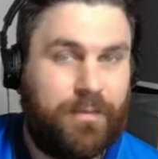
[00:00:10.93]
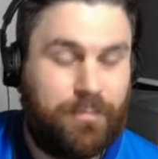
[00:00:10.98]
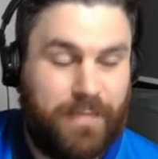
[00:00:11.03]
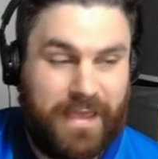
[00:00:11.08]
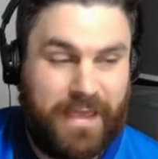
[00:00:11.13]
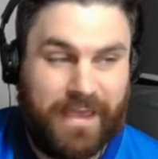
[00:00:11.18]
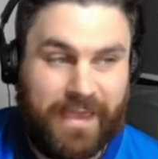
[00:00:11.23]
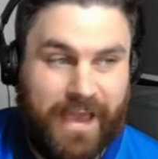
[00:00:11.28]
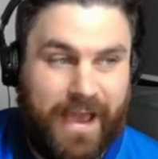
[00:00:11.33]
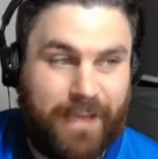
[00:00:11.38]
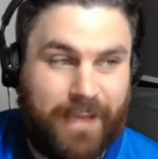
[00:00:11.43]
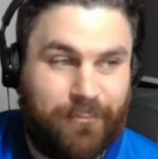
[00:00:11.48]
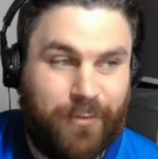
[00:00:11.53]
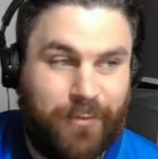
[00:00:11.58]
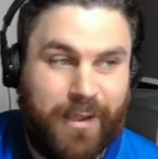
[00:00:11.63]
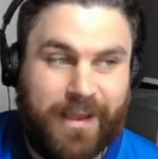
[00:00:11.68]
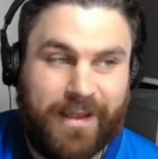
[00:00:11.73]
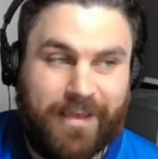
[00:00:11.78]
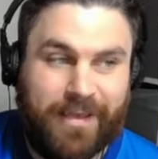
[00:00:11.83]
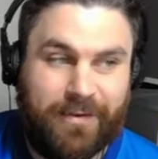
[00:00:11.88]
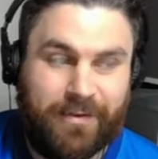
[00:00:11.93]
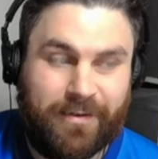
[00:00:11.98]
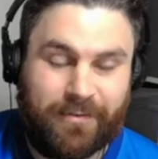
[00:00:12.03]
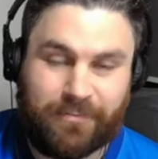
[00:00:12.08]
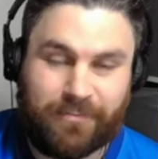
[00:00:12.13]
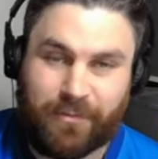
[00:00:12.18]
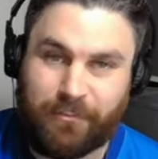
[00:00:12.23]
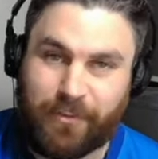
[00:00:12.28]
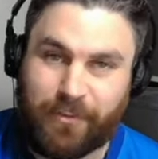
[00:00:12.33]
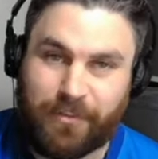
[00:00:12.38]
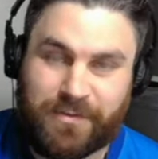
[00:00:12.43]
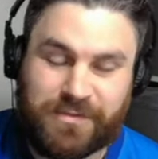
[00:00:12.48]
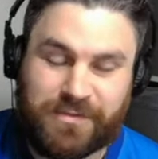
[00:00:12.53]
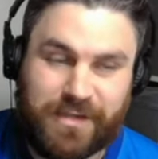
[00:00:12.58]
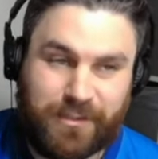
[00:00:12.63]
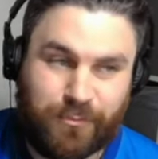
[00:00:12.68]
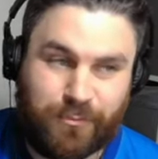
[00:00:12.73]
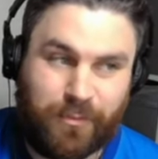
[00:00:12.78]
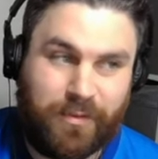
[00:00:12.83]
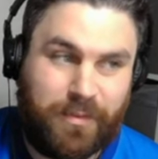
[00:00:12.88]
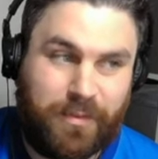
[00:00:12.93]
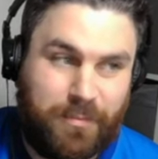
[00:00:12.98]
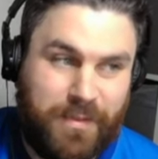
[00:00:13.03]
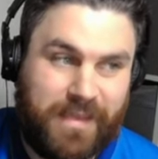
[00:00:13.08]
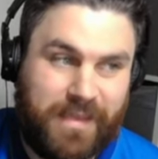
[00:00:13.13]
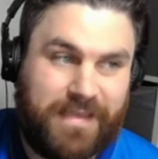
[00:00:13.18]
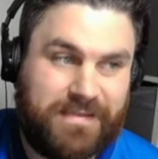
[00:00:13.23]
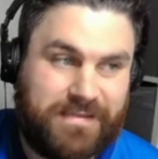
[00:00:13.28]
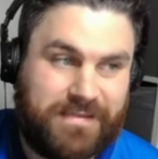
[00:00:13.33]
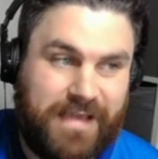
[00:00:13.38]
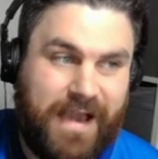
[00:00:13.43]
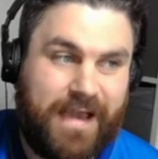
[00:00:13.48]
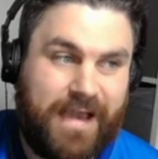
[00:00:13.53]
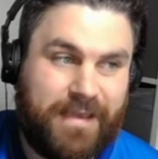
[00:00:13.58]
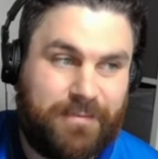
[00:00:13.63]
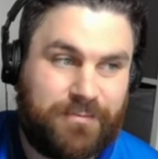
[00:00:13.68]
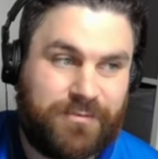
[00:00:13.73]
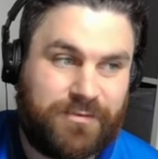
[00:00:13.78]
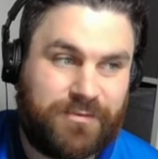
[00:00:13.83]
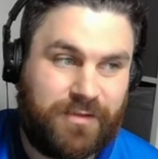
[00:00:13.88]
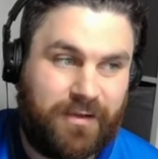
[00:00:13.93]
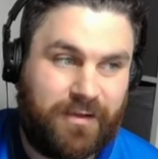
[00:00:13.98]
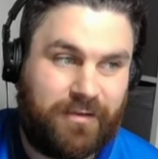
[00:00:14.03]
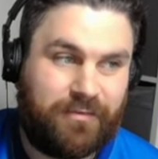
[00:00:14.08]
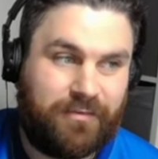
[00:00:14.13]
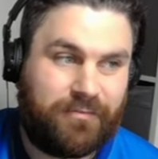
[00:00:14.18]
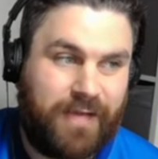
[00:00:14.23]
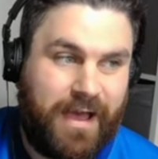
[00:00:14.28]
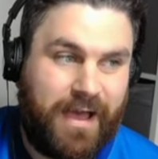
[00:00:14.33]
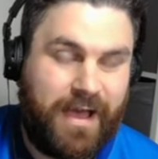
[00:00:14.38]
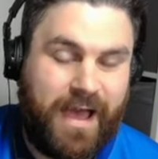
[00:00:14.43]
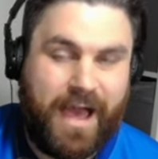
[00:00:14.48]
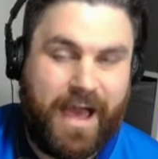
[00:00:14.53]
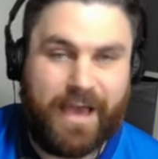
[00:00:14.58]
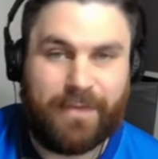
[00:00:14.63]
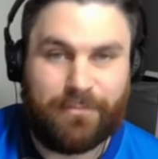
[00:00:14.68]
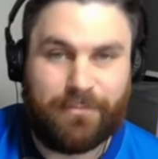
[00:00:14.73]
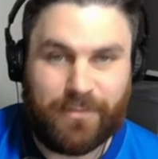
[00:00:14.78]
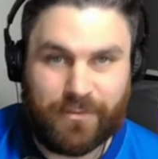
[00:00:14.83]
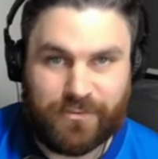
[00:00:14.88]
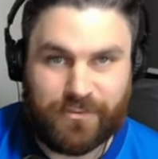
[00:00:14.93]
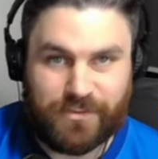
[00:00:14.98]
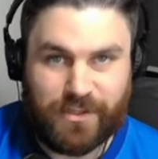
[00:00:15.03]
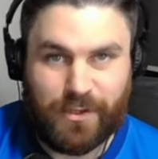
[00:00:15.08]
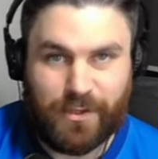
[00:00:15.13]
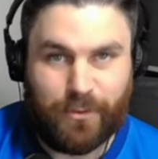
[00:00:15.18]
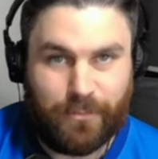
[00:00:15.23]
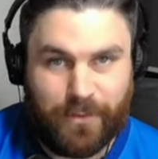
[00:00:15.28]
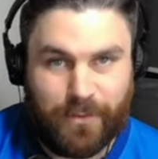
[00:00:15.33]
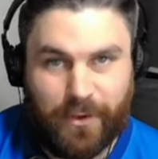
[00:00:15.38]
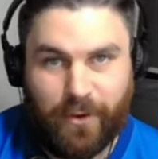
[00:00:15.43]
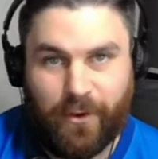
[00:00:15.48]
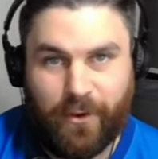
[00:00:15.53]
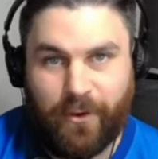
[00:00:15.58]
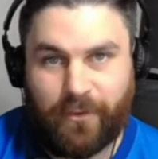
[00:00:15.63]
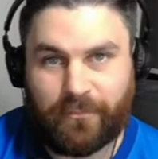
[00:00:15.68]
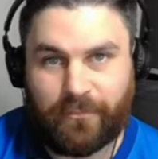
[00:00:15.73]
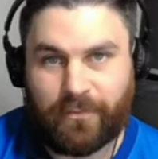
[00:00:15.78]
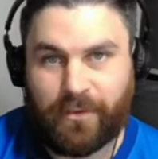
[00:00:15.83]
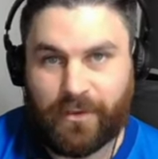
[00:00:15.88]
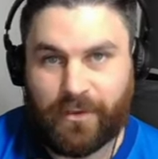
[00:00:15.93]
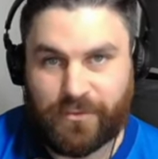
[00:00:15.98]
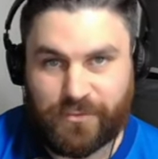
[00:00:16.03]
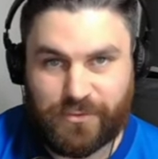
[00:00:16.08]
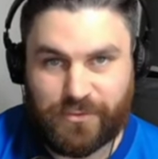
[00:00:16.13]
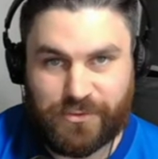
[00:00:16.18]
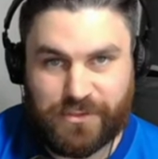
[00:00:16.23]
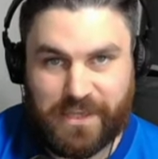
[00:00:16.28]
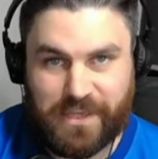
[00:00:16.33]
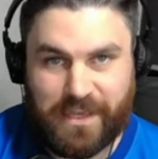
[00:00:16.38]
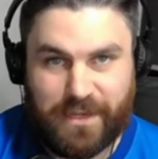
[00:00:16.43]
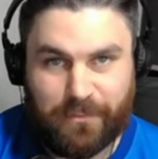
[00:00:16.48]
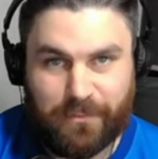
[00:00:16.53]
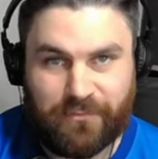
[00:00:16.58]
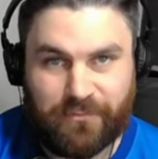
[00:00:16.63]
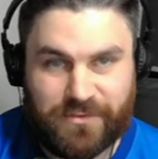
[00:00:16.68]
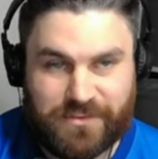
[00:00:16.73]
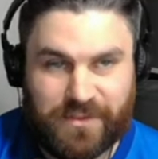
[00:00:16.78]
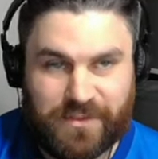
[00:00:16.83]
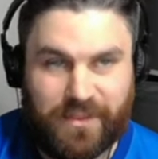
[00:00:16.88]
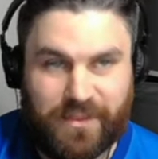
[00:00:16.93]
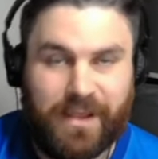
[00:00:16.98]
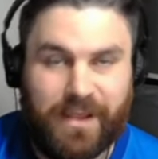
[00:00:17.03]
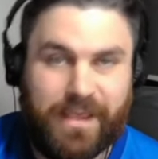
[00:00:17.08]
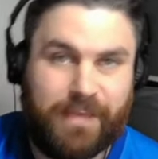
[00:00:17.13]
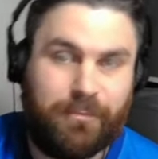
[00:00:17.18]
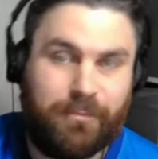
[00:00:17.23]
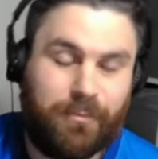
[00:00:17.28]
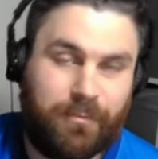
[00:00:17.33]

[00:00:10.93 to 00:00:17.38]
Big game, really. I'd probably say it's one of the biggest games of our eight because QPR are just sitting above us in the league.